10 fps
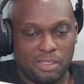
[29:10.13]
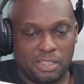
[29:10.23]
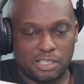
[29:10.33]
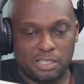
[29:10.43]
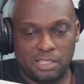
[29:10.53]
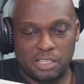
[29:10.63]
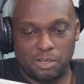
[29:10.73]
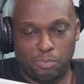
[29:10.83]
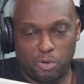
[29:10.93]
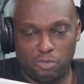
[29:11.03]
there's
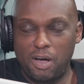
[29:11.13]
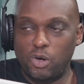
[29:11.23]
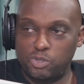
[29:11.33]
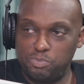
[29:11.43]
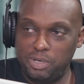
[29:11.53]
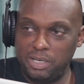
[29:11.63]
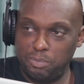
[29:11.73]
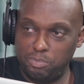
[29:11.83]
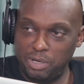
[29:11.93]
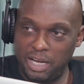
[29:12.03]
a profound
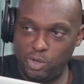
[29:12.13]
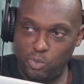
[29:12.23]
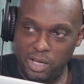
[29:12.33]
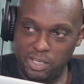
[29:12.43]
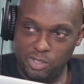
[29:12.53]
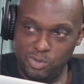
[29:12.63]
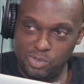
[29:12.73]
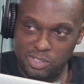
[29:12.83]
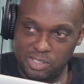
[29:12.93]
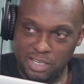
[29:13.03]
meaning behind why he
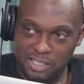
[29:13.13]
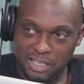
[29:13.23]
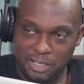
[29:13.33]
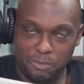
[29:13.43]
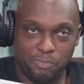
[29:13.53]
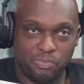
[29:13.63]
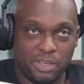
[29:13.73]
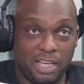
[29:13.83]
uses that name.